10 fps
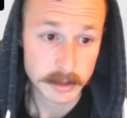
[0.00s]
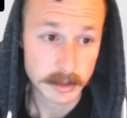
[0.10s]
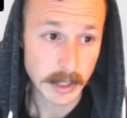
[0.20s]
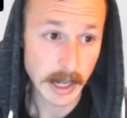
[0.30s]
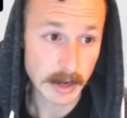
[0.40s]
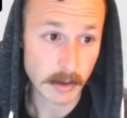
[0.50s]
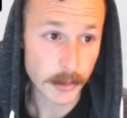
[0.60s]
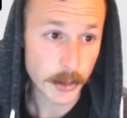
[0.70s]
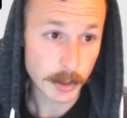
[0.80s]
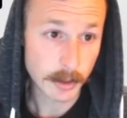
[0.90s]

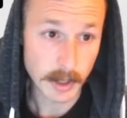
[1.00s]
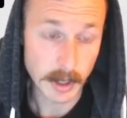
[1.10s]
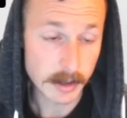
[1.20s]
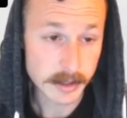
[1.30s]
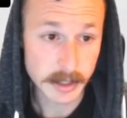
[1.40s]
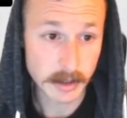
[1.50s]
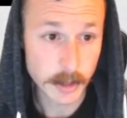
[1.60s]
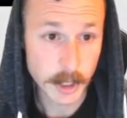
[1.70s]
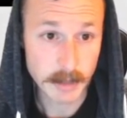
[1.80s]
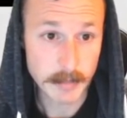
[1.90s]
I honestly don't
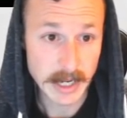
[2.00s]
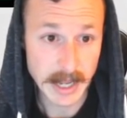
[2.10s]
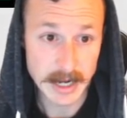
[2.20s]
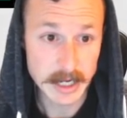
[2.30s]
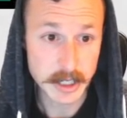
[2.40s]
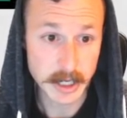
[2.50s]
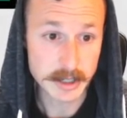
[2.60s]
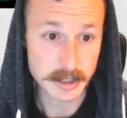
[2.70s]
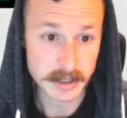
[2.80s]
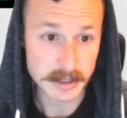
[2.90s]
think I'd make any
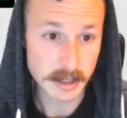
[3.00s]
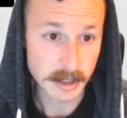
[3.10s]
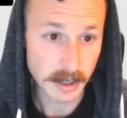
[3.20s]
changes.